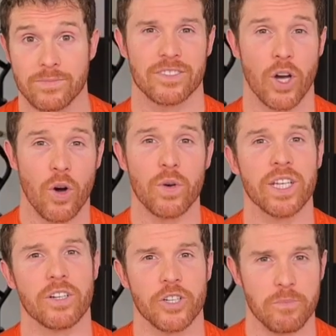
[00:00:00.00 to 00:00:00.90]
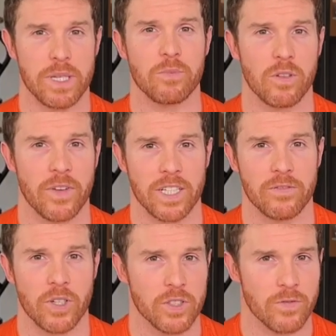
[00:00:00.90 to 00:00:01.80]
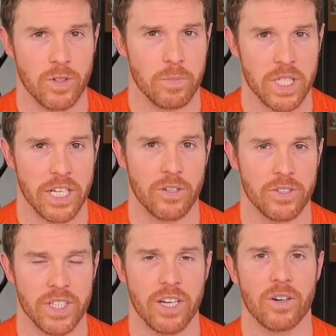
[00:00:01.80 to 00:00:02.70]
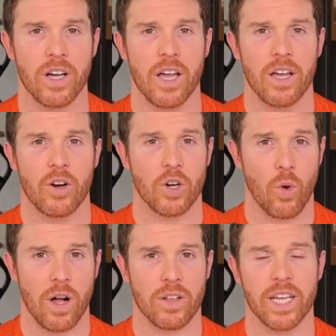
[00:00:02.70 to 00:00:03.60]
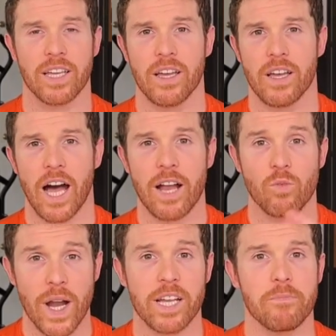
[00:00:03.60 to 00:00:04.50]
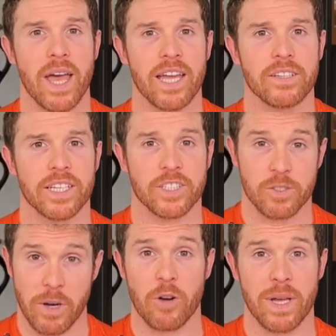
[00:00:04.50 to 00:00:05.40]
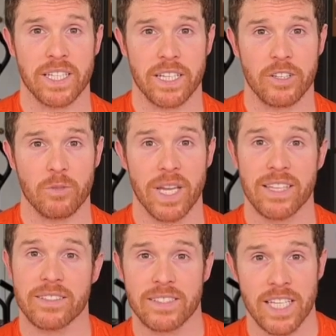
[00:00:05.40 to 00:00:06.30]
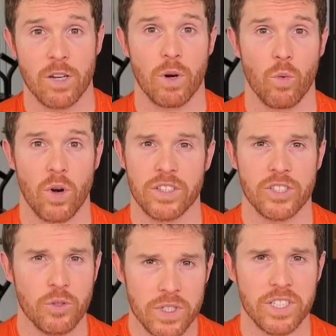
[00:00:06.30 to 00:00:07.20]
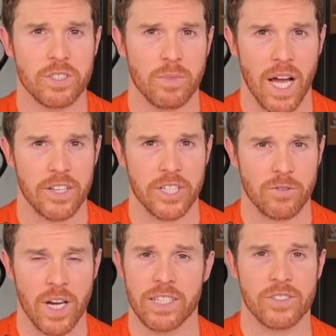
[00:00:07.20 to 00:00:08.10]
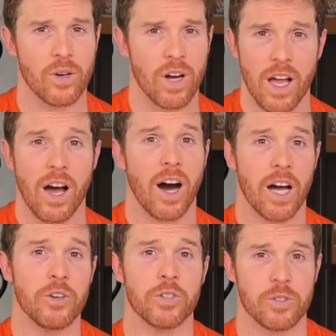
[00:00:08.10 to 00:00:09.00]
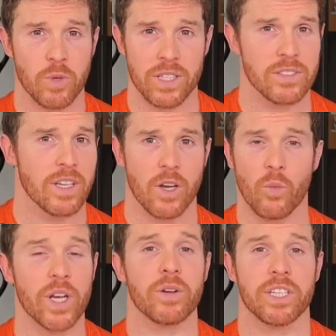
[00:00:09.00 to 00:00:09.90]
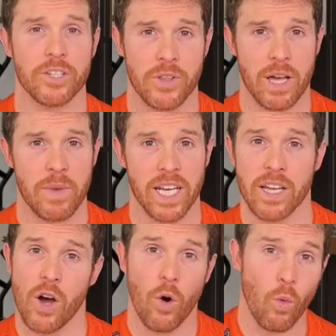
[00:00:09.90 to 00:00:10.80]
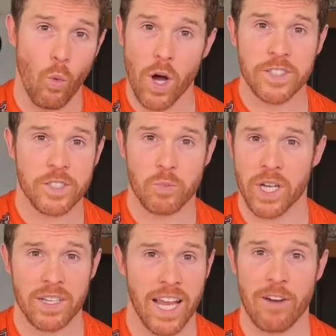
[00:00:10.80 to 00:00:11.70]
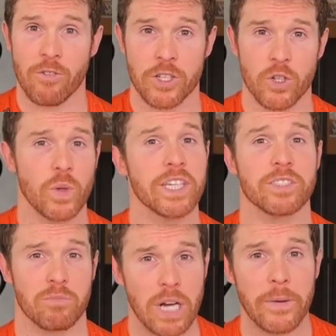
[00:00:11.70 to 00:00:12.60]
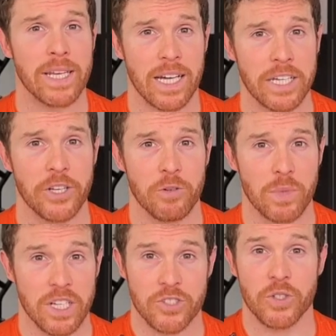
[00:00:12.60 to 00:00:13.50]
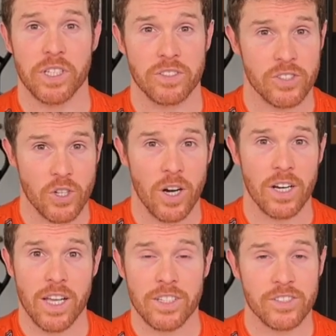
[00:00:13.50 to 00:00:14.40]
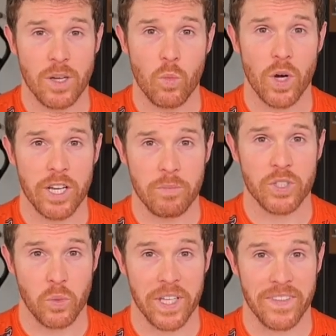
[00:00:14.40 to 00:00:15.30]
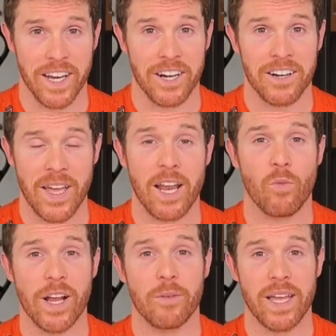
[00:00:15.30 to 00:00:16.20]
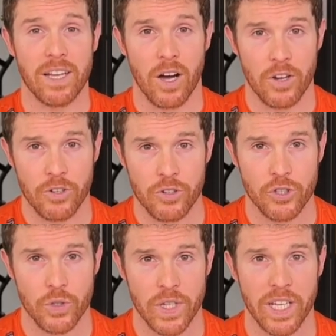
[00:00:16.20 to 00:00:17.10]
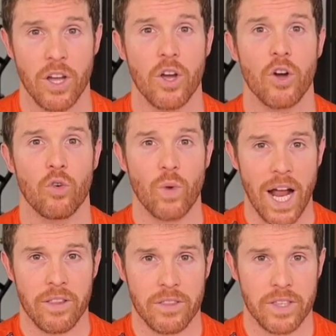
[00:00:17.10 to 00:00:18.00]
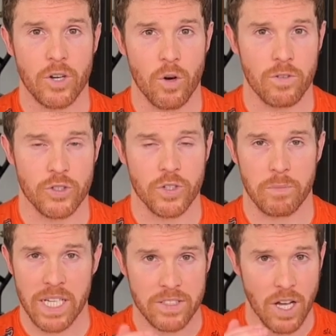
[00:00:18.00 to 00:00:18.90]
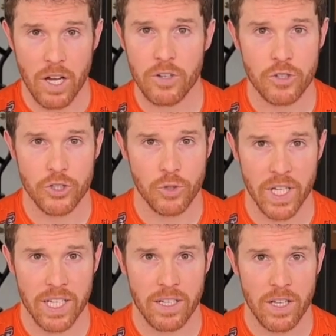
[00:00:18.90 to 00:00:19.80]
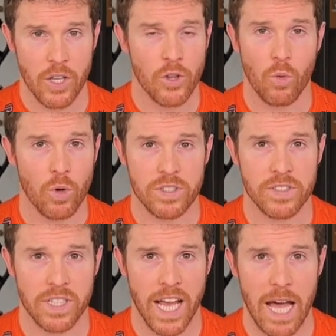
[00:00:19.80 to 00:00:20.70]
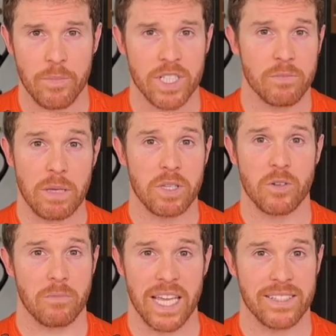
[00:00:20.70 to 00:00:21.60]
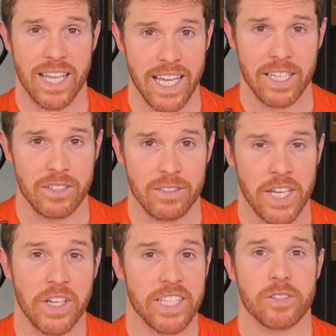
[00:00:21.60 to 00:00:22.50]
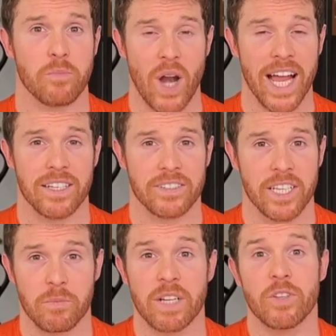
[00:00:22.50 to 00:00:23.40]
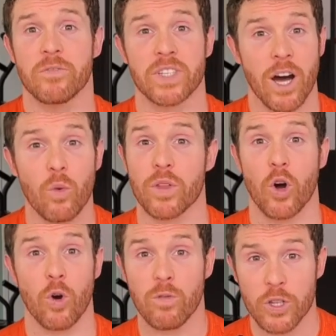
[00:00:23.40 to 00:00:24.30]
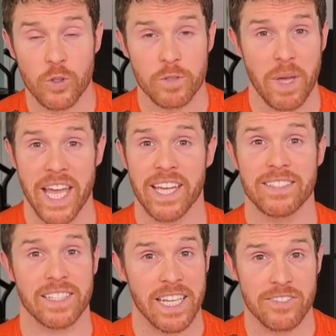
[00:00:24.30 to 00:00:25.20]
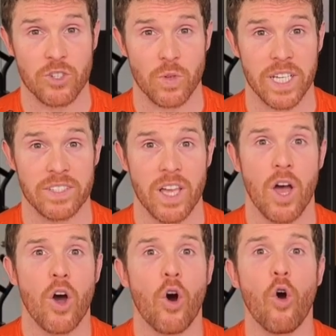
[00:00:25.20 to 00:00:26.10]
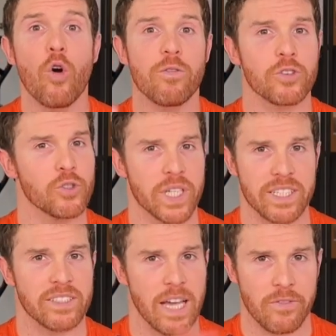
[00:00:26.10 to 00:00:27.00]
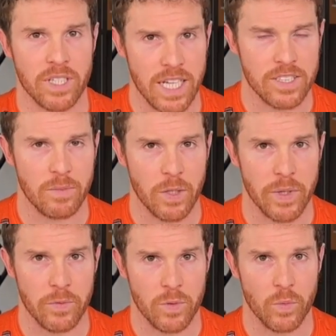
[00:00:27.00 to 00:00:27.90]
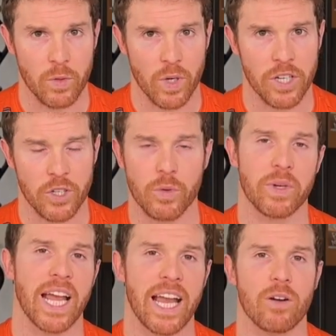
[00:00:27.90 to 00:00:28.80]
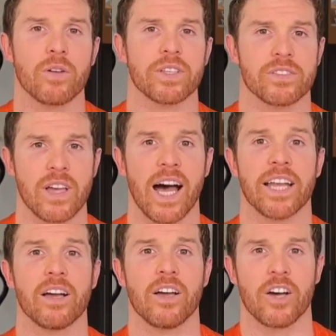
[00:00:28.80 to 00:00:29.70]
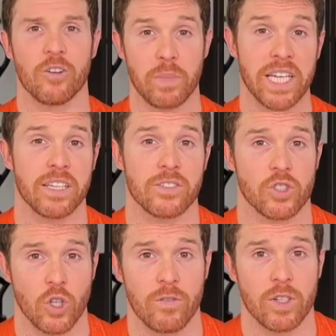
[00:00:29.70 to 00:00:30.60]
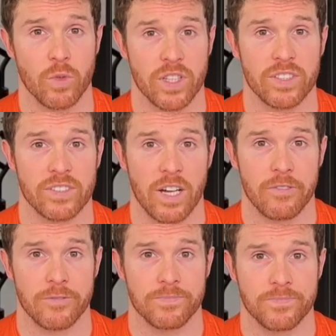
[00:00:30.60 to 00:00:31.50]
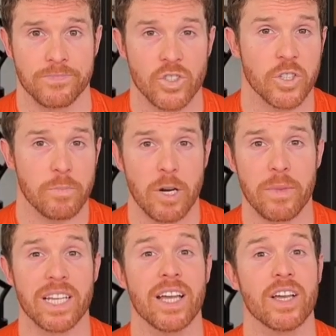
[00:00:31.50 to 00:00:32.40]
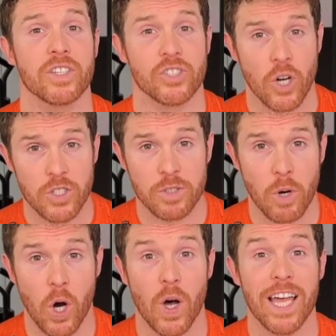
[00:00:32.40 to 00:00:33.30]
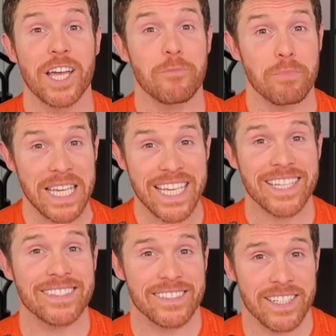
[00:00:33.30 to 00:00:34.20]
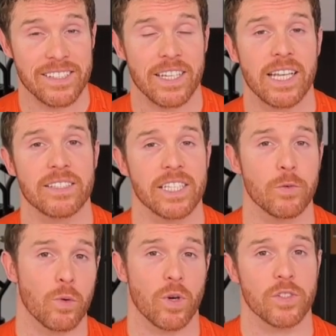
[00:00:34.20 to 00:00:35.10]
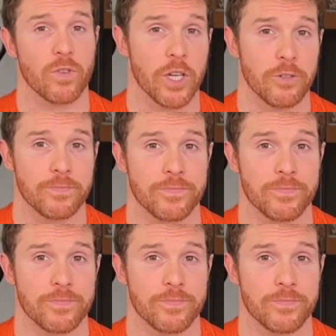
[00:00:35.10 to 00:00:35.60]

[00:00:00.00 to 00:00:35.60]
To hone in on your minimal effective dose for a particular skill or quality, I recommend experimenting a little bit and seeing what works using some logic, right? So 100 sprints, we don't need to do that many. One sprint every 2 weeks, probably not going to do much. So you can start somewhere in between there. And I recommend undershooting rather than overshooting, because undershooting, the worst that's going to happen is maybe you maintain and you get some practice in. But if you've dealt with overuse pains and injuries, overshooting is definitely not something we want to do. We want to err on the side of being conservative with this stuff. So experiment, start small, be consistent, and see what works for you.